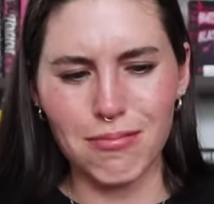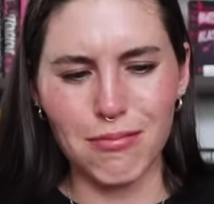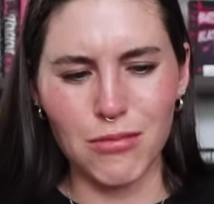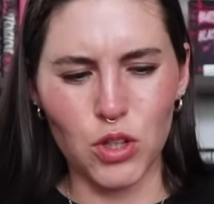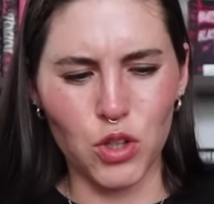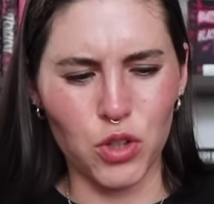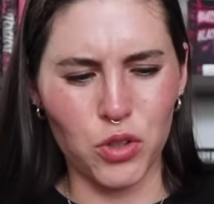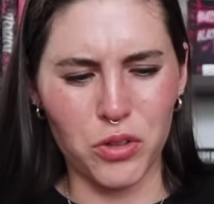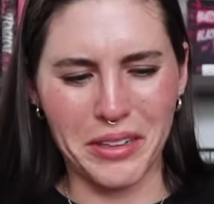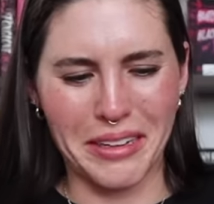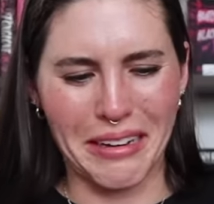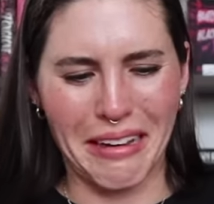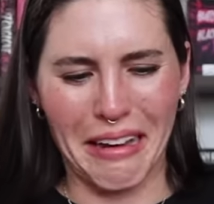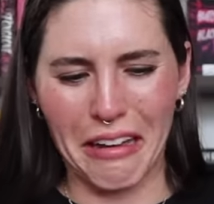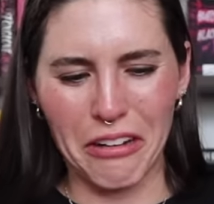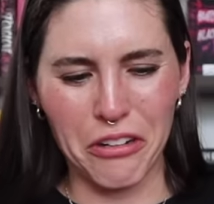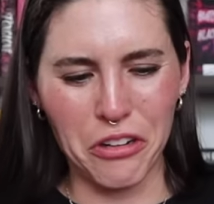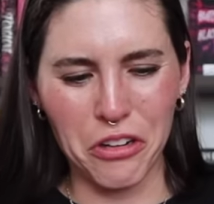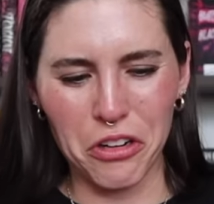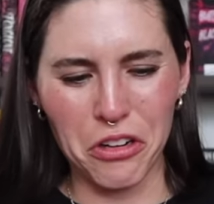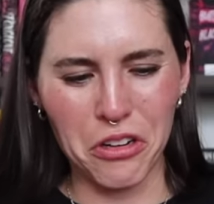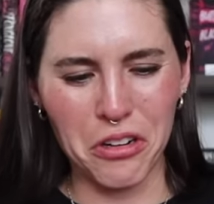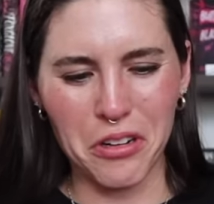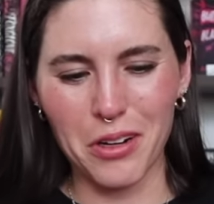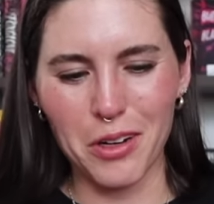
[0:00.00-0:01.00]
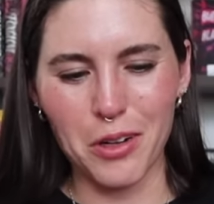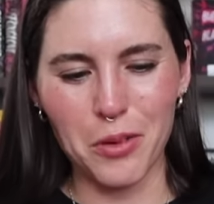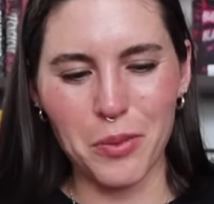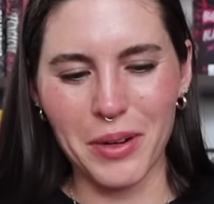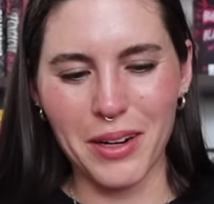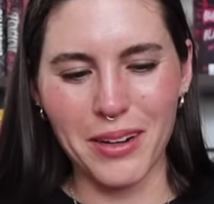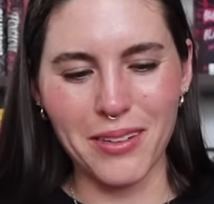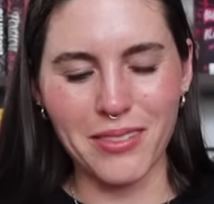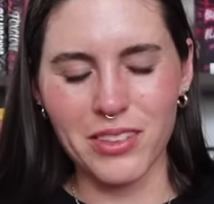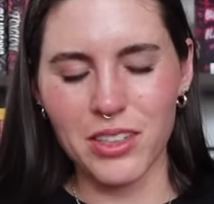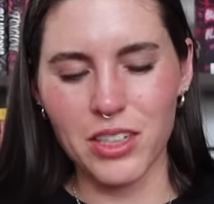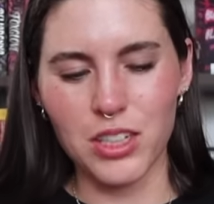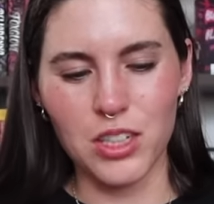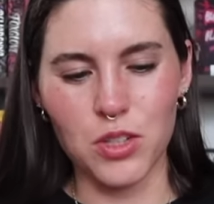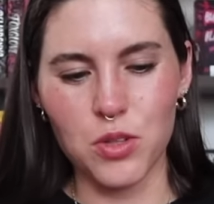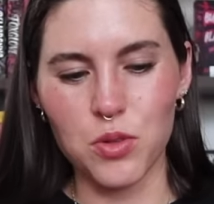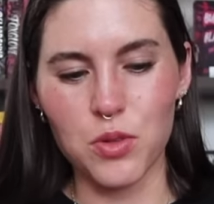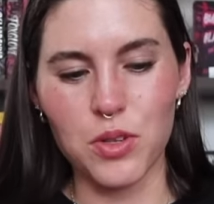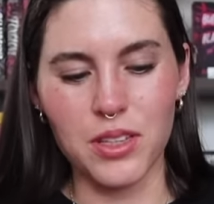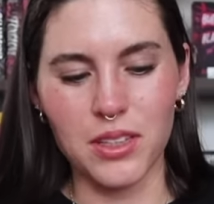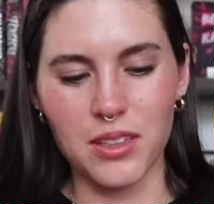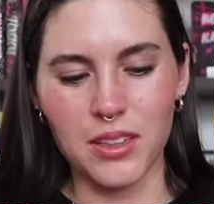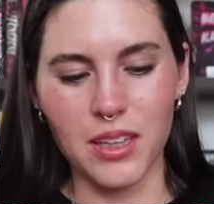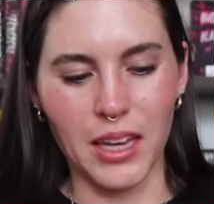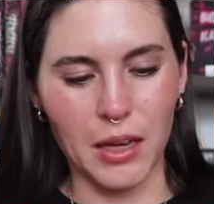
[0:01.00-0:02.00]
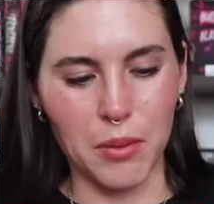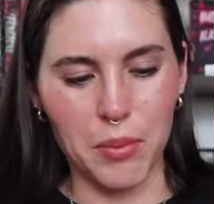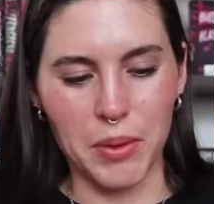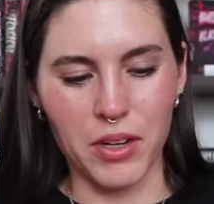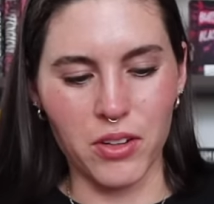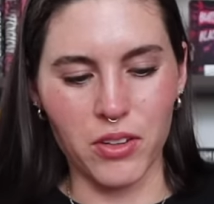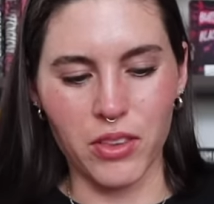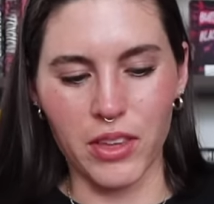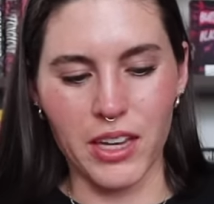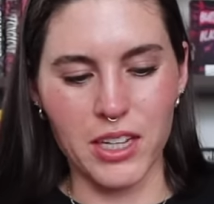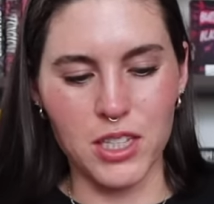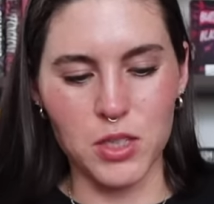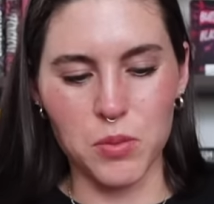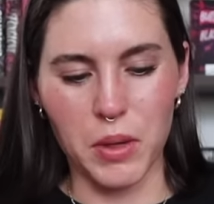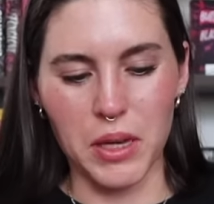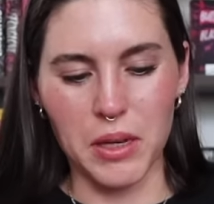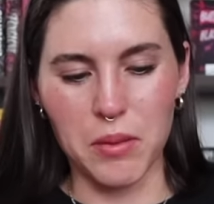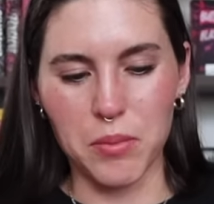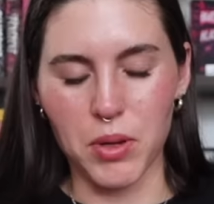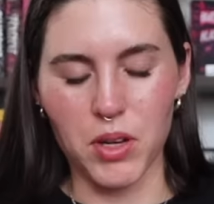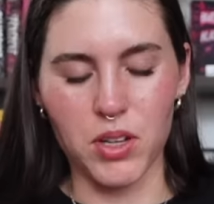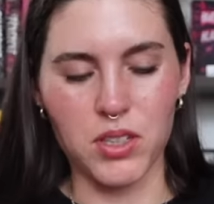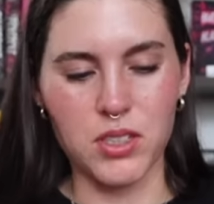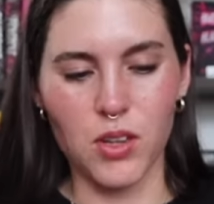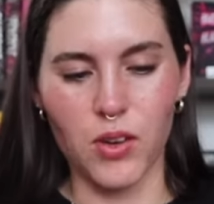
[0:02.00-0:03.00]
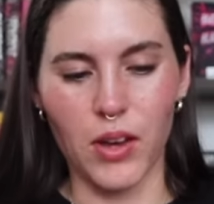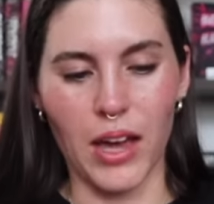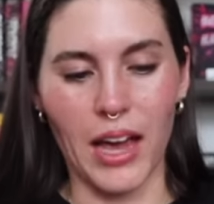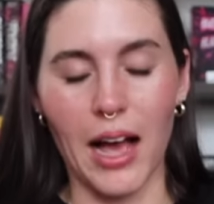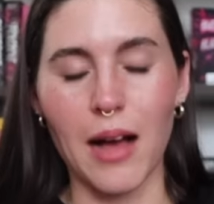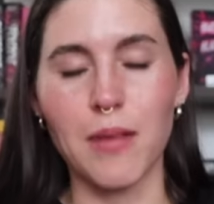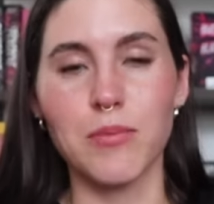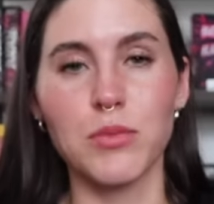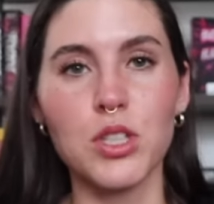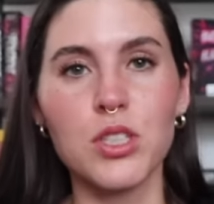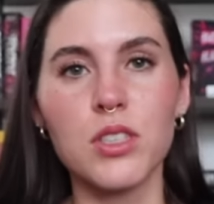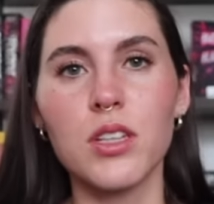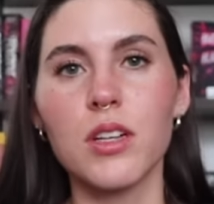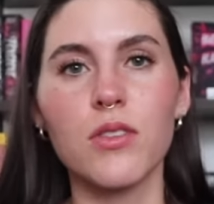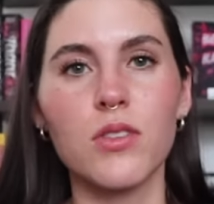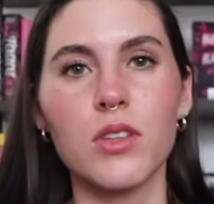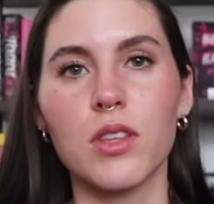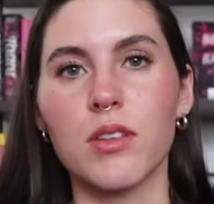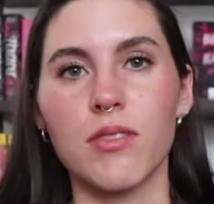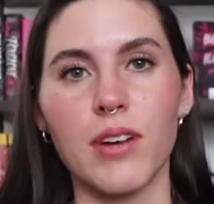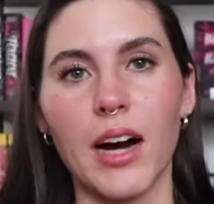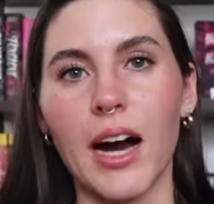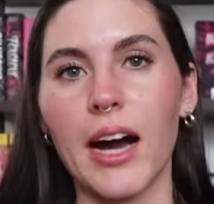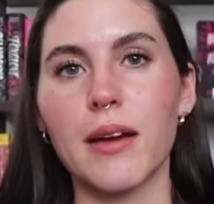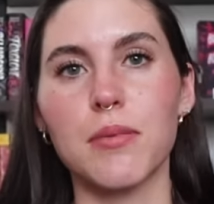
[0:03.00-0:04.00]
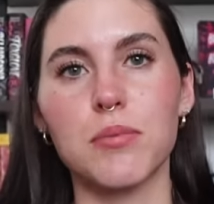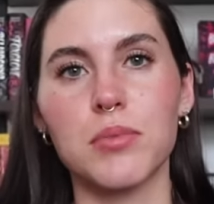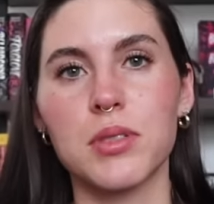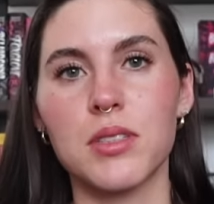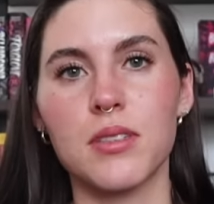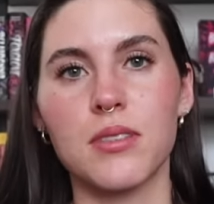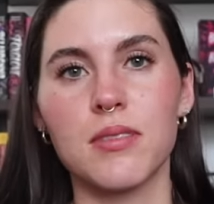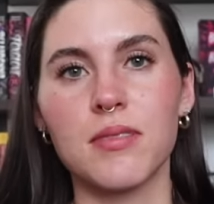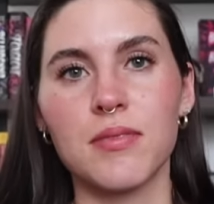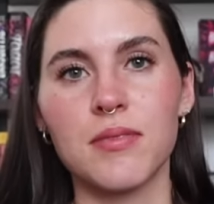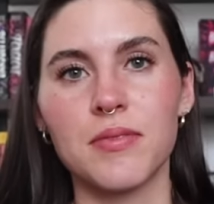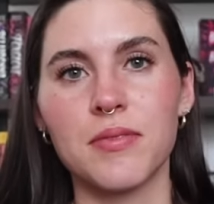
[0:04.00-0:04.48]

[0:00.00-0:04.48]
creator or whatever and you can like barely explain books. Okay, I'm just here for the vibes.